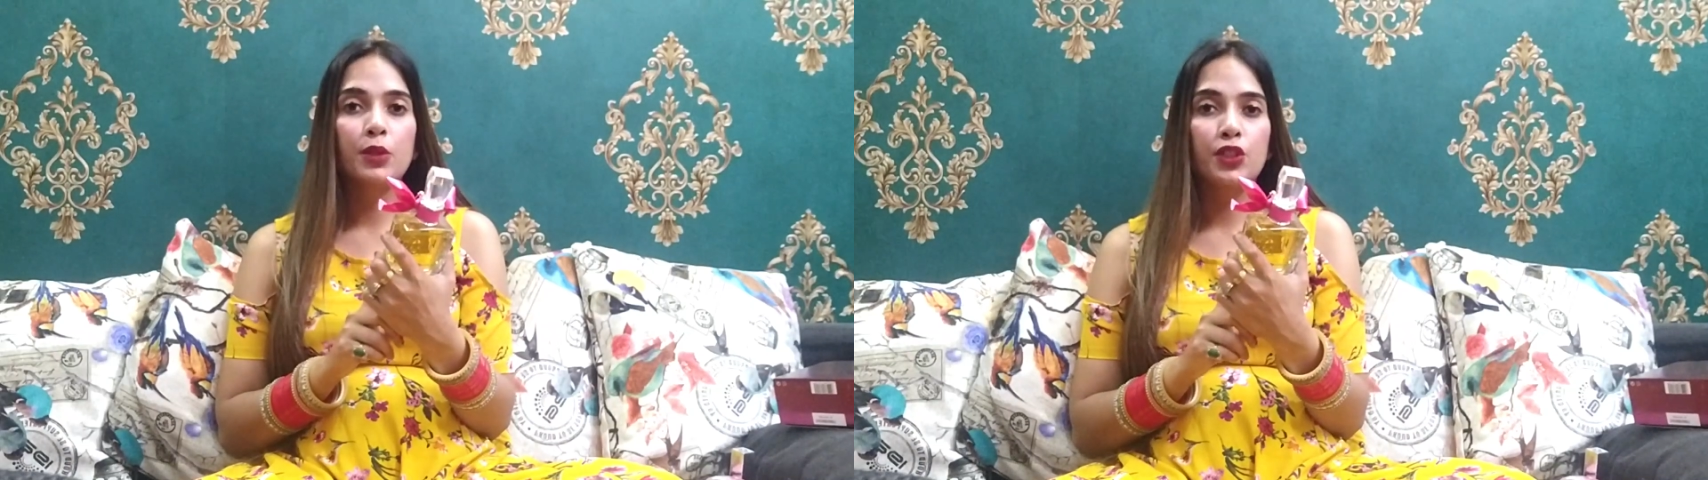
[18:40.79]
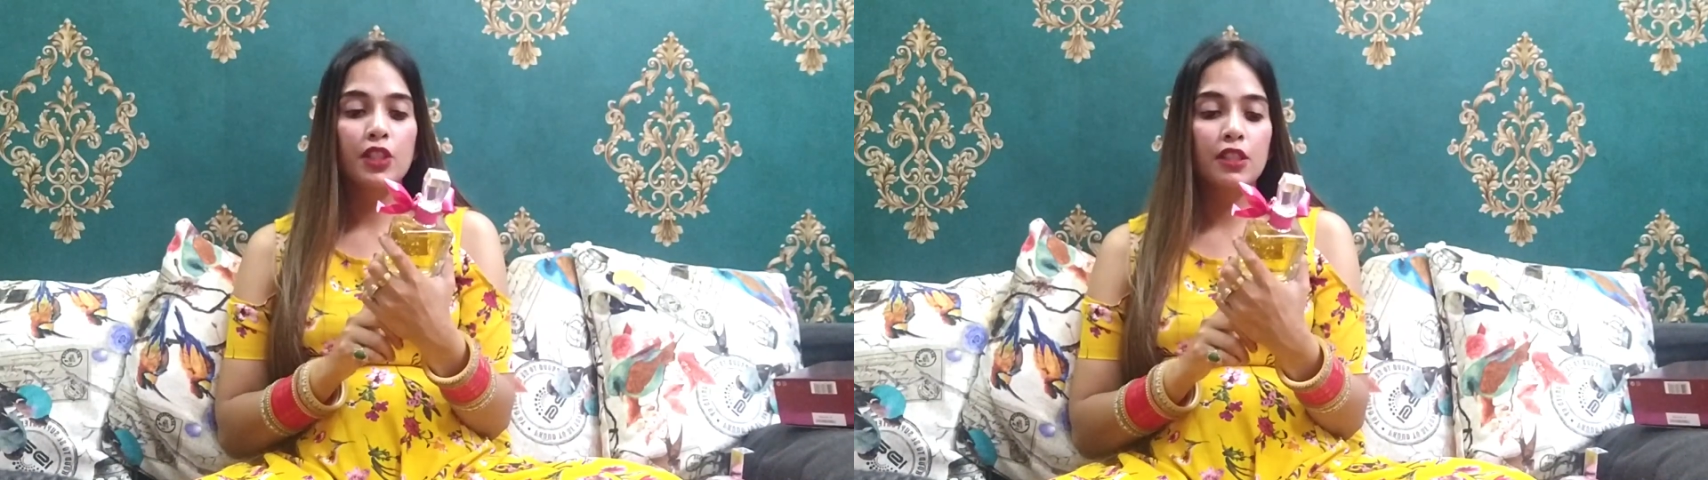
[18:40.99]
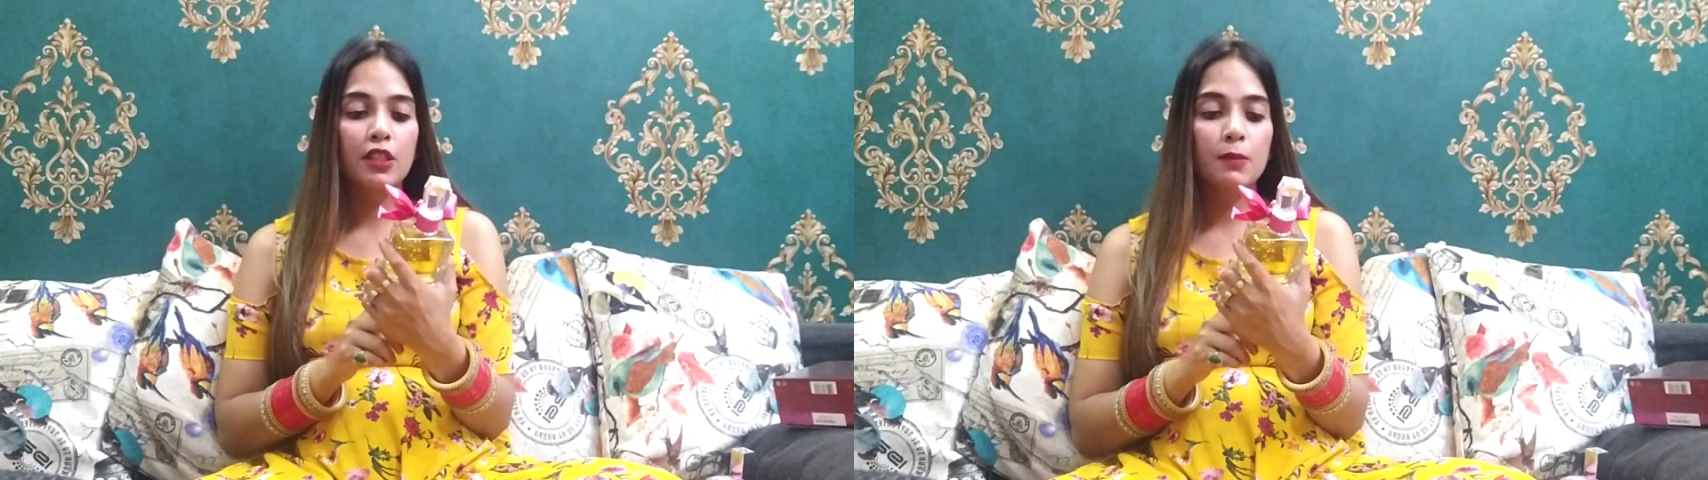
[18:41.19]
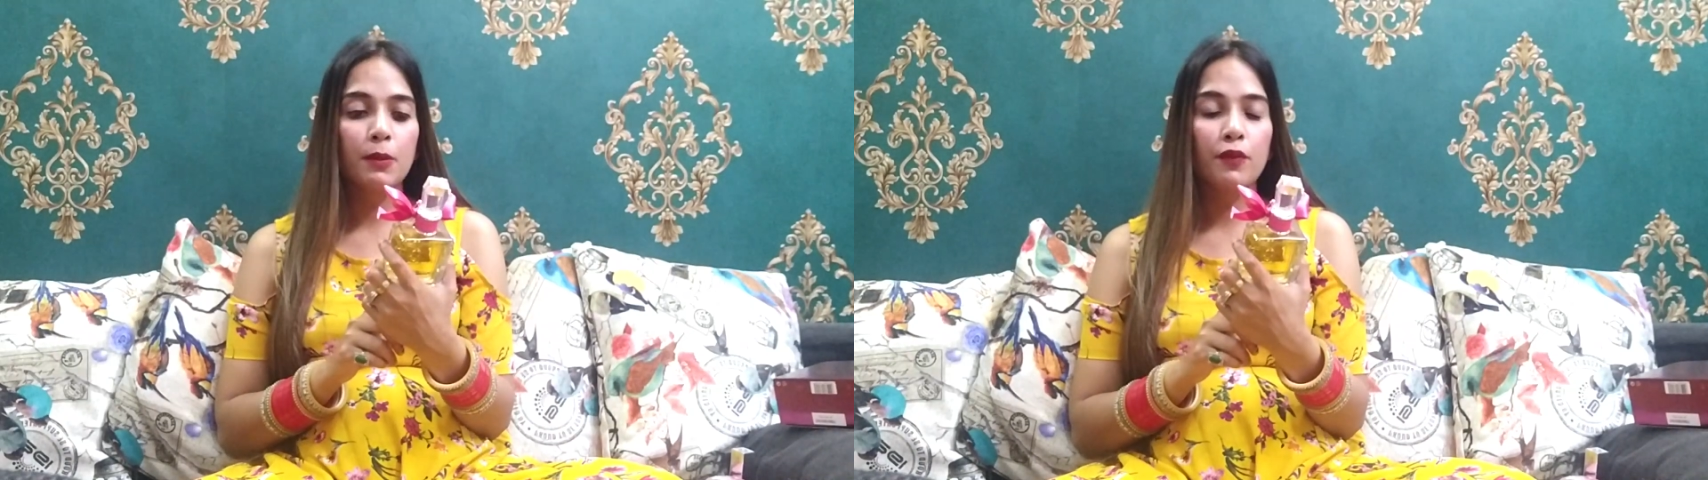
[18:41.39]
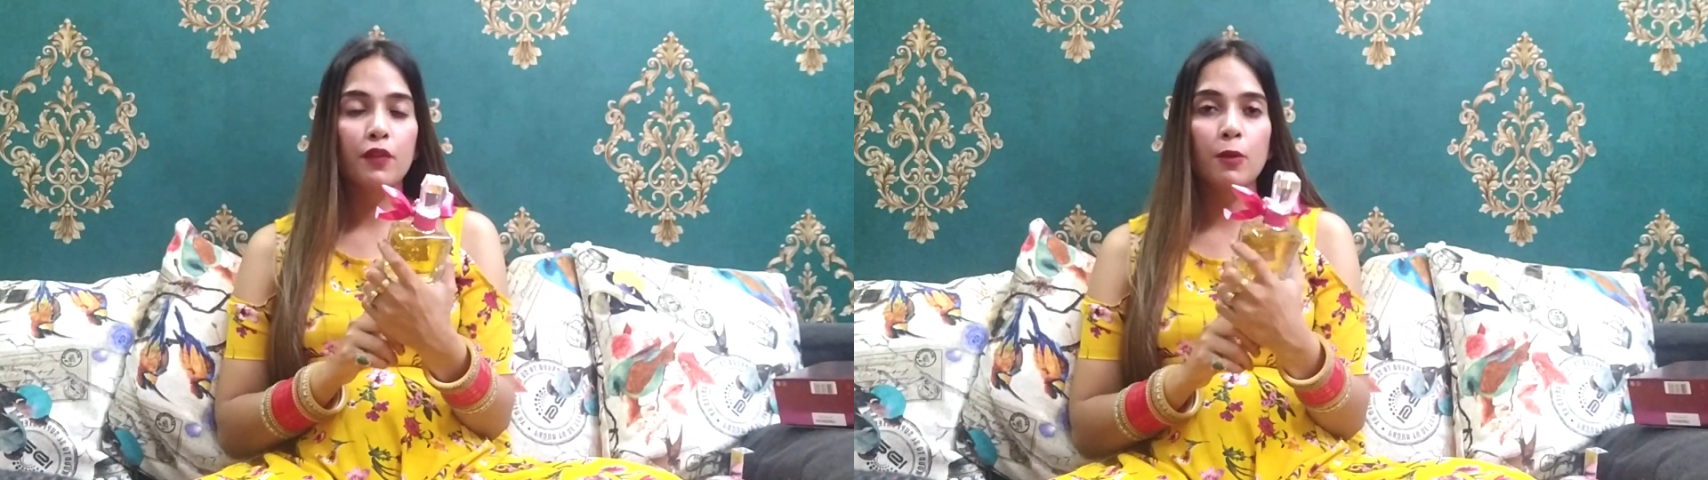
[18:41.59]
purchased this
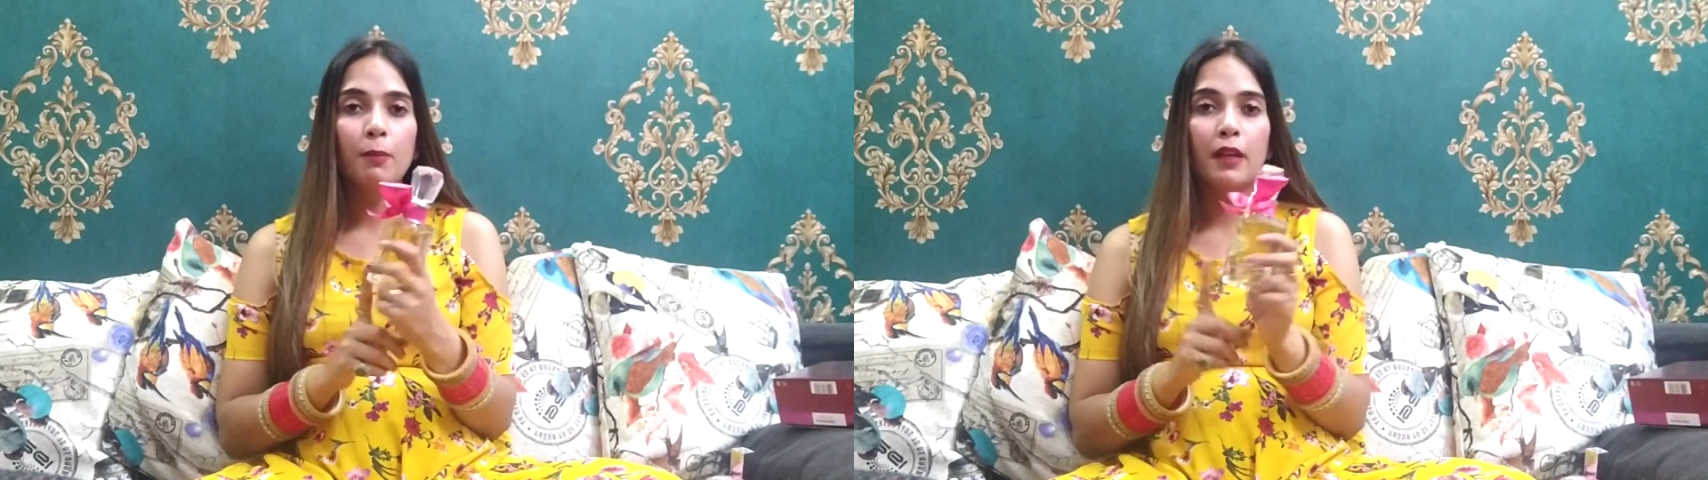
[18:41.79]
perfume.